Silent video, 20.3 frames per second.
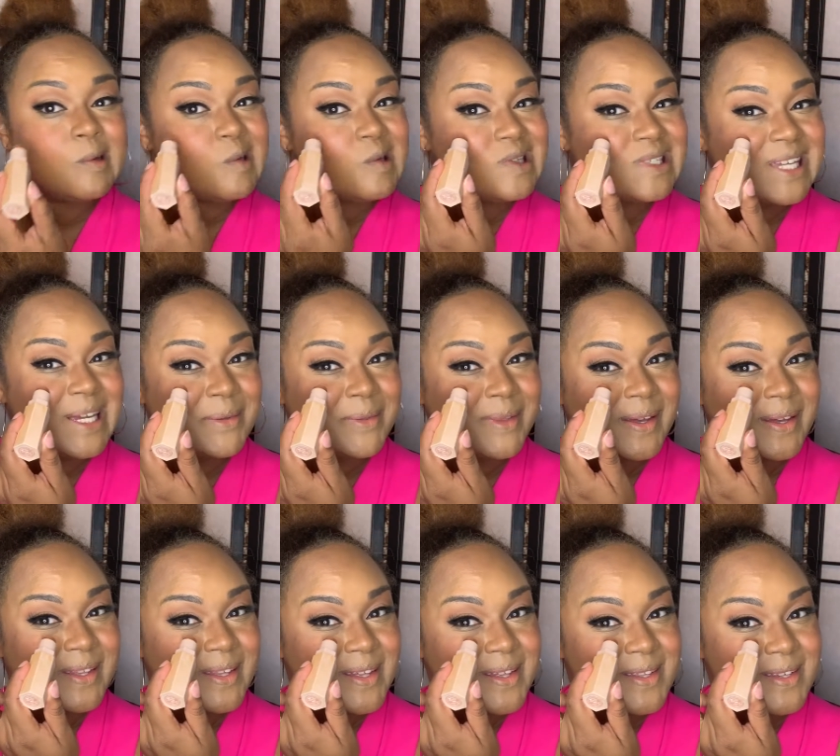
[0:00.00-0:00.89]
Same thing on
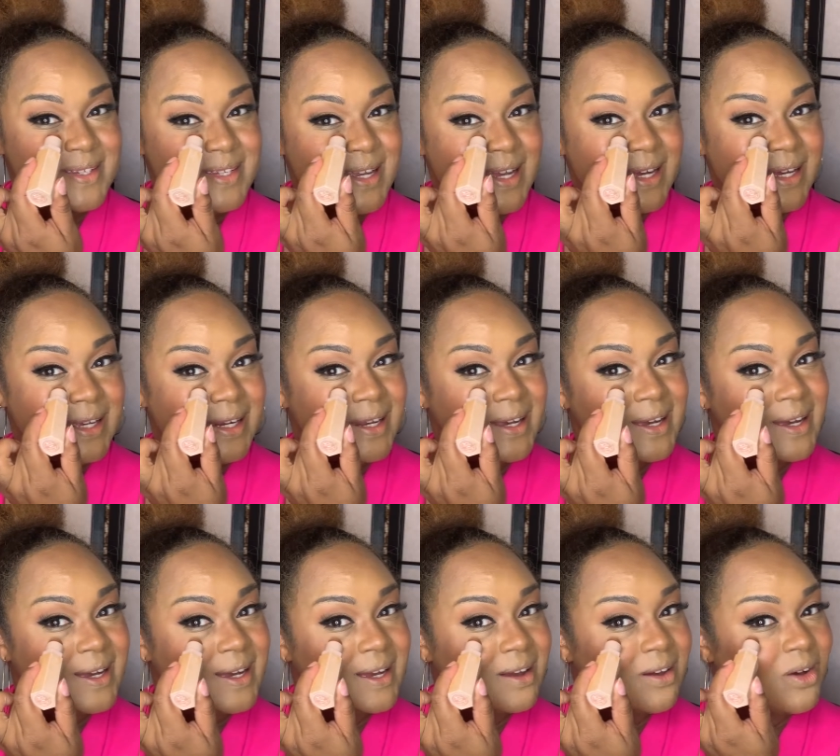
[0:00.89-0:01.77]
the other side.
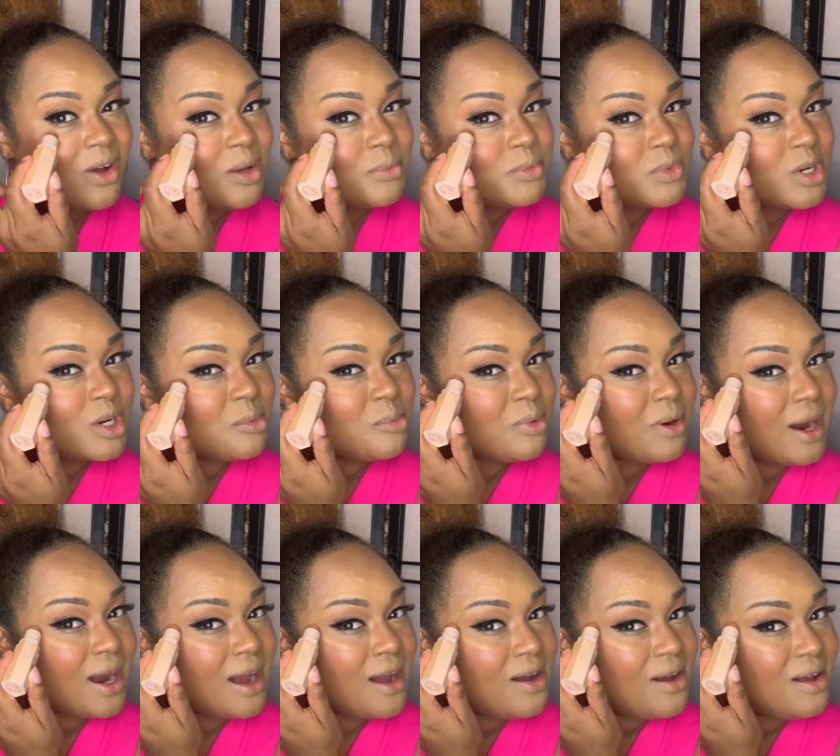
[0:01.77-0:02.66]
Go up to our
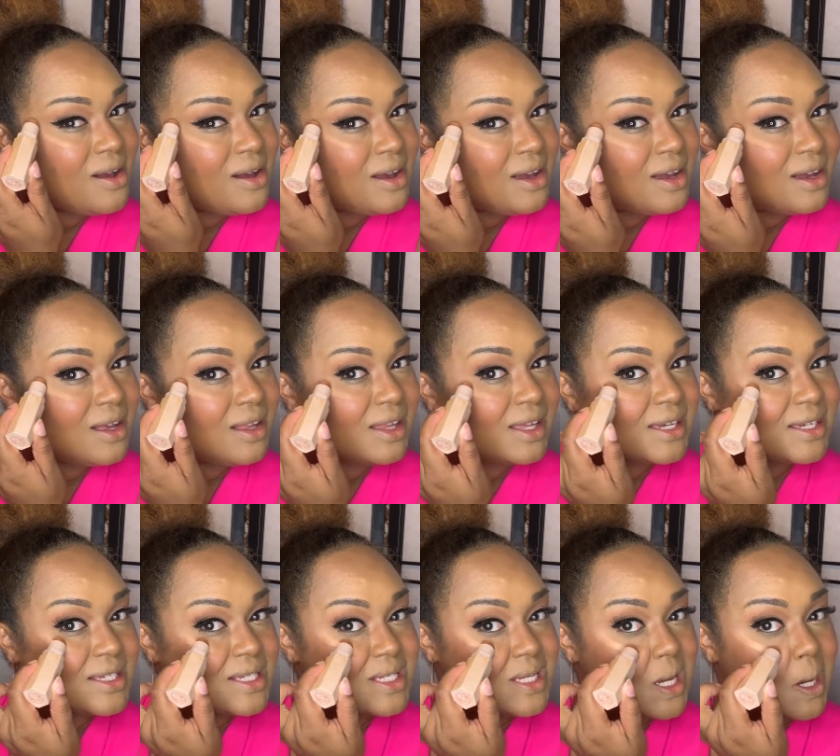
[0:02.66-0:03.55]
brow like
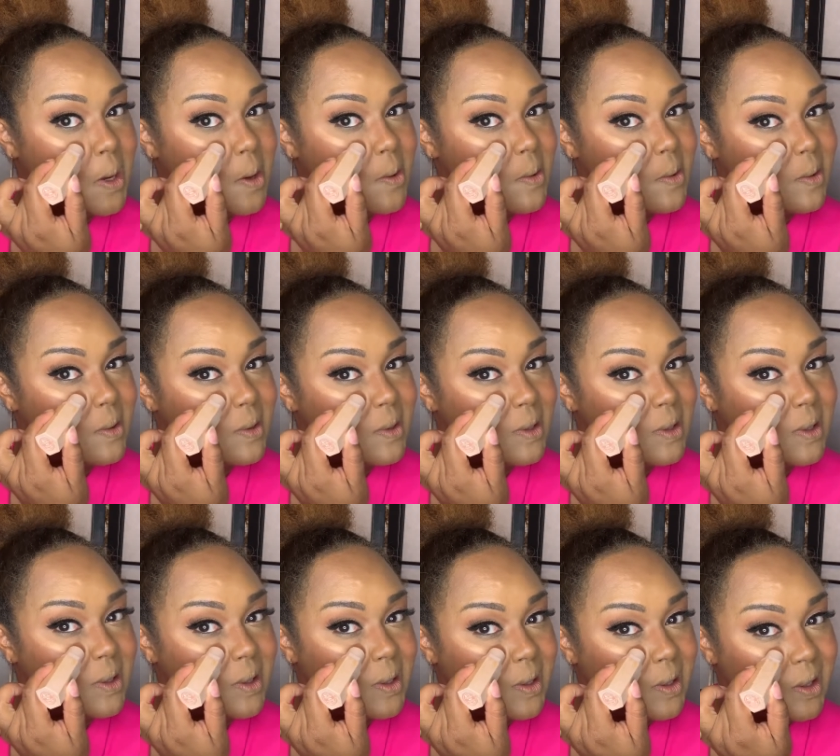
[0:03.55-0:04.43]
so.
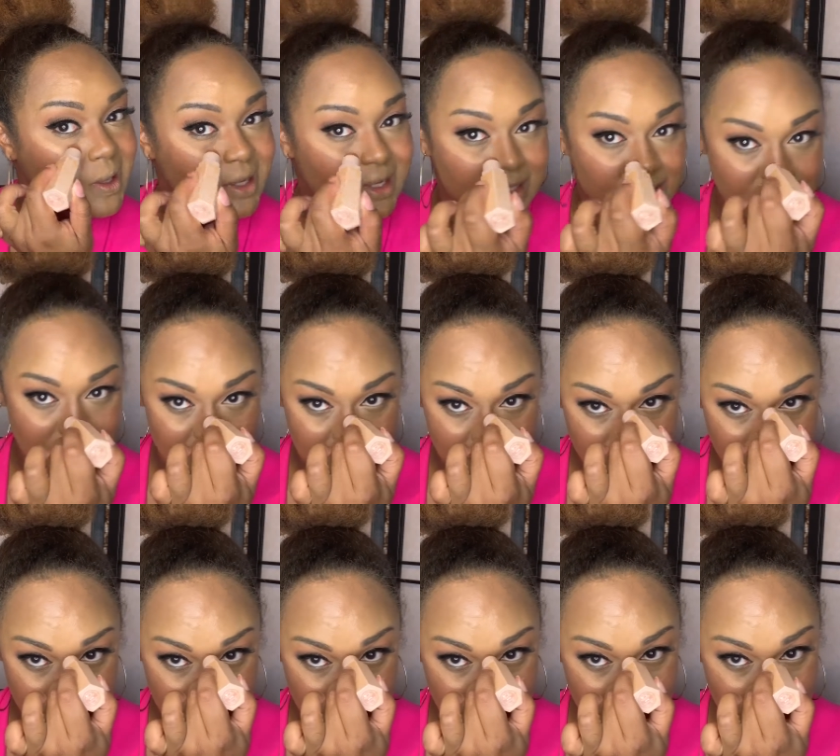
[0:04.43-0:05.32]
Down our
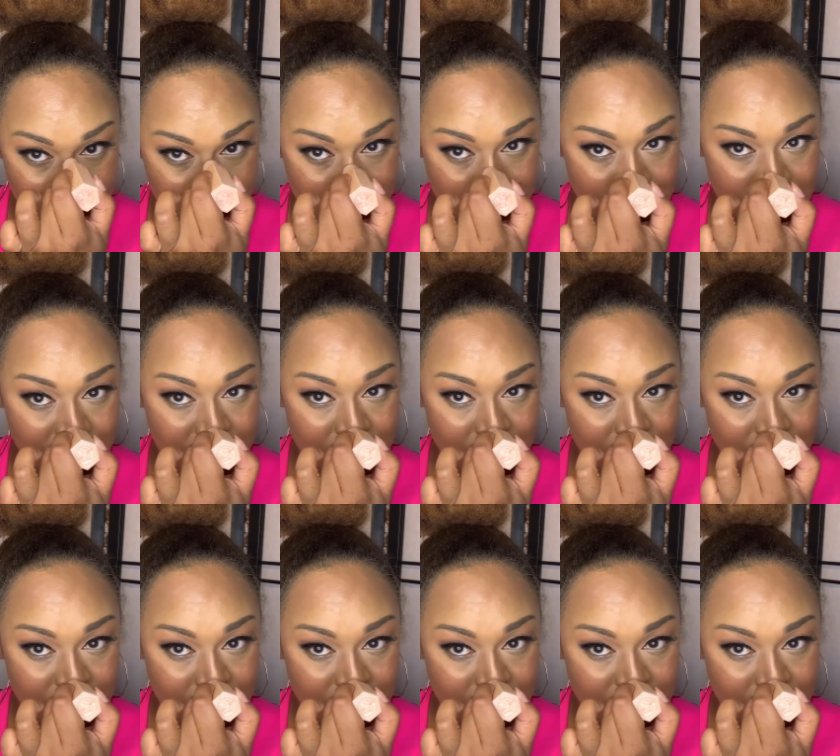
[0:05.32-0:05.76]
nose.